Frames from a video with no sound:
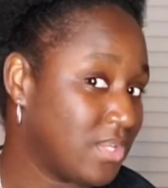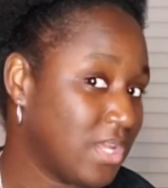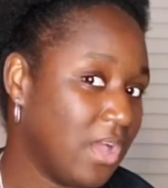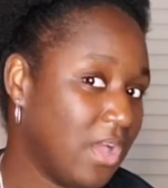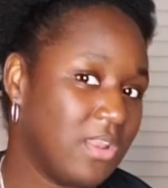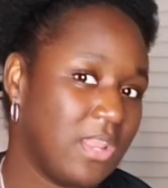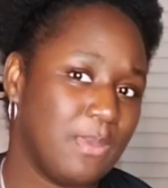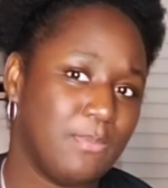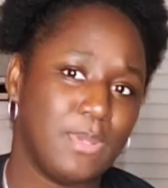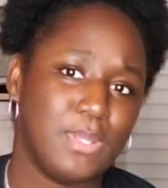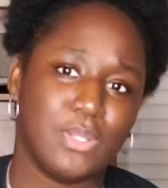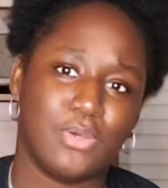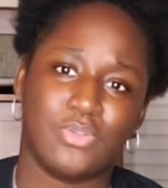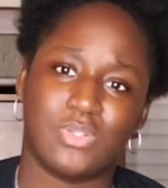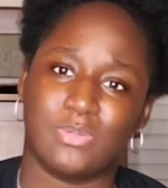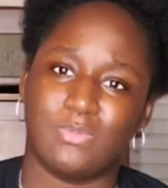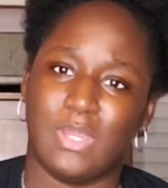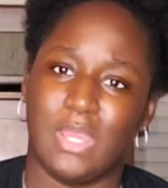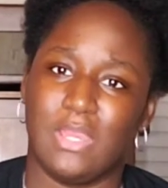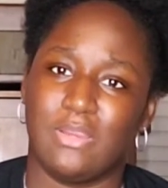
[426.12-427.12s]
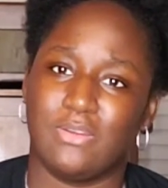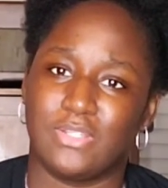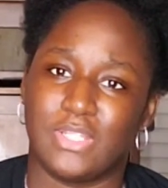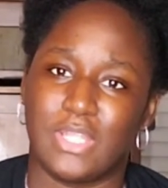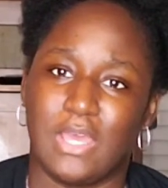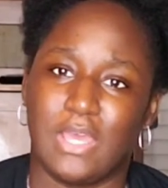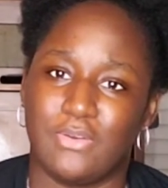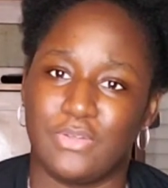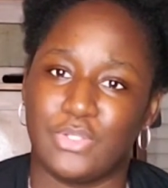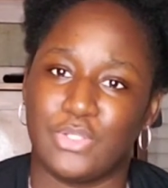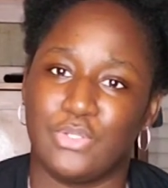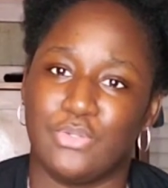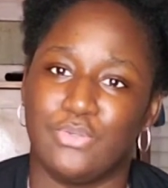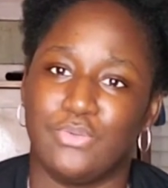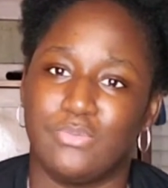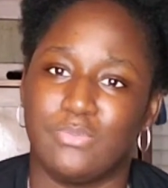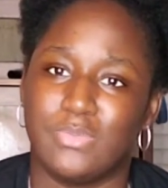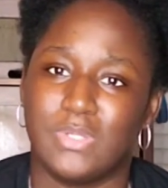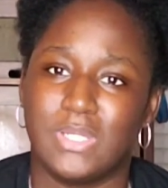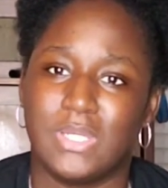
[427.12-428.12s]
Y'all let me know some hairstyles
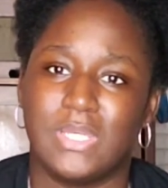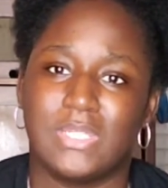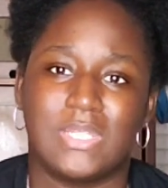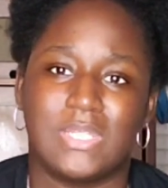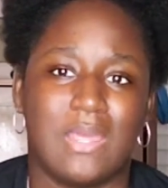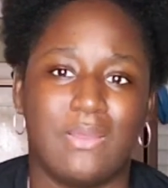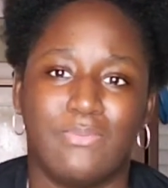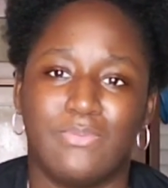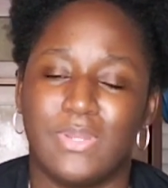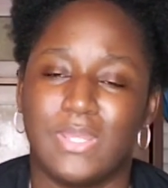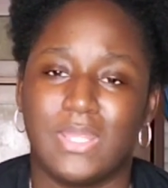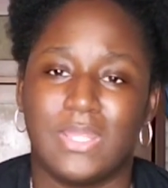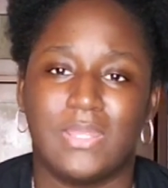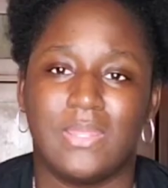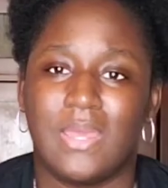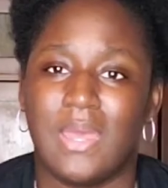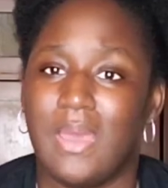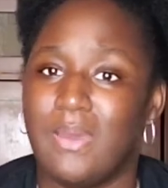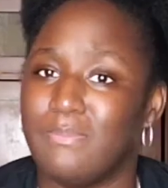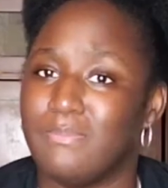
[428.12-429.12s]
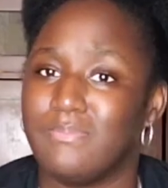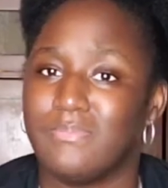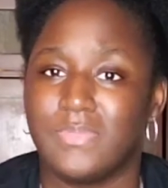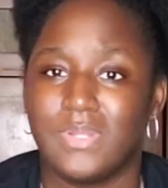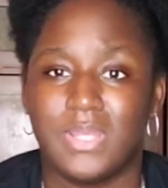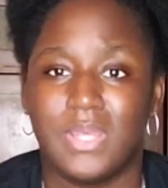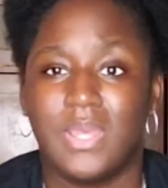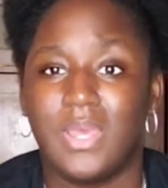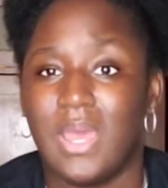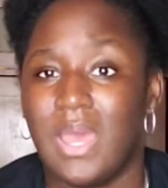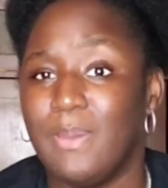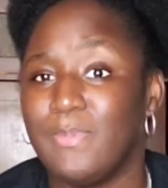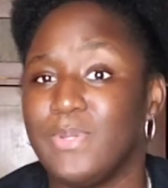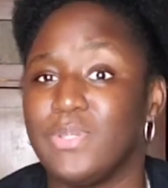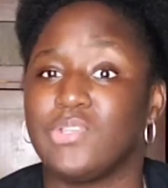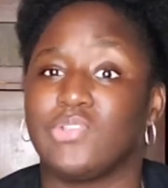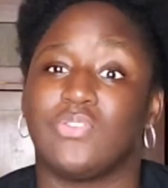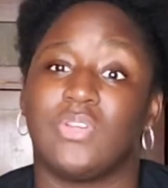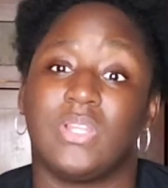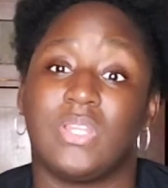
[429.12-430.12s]
too, because I really, I'm, I
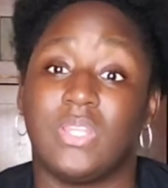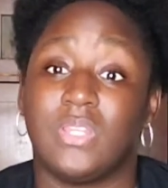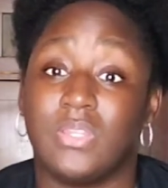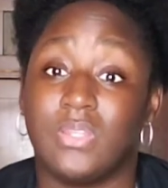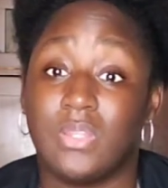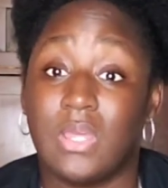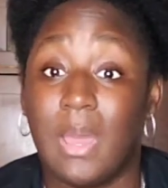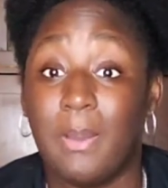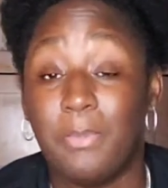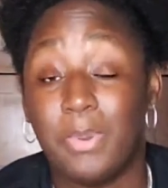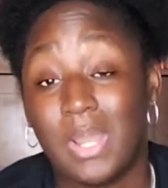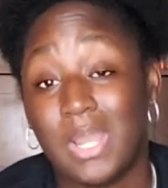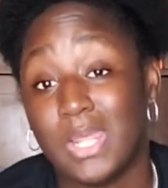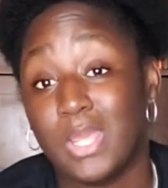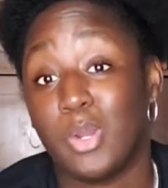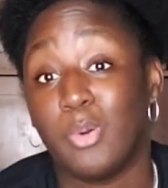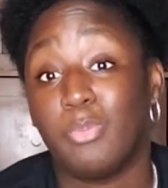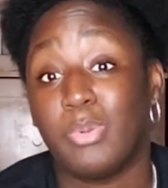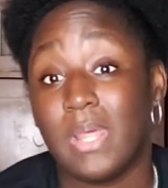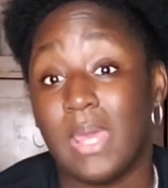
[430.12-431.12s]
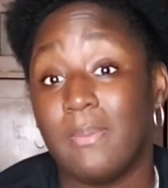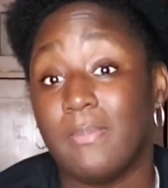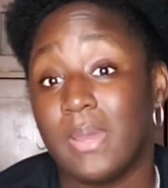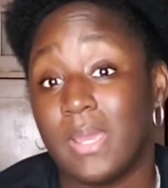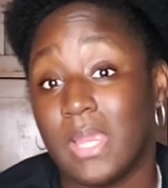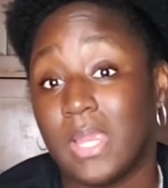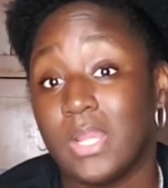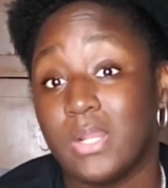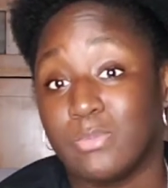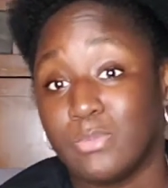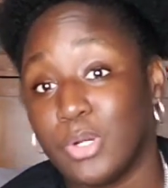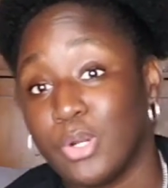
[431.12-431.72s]
be struggling. I'm probably gonna plait my hair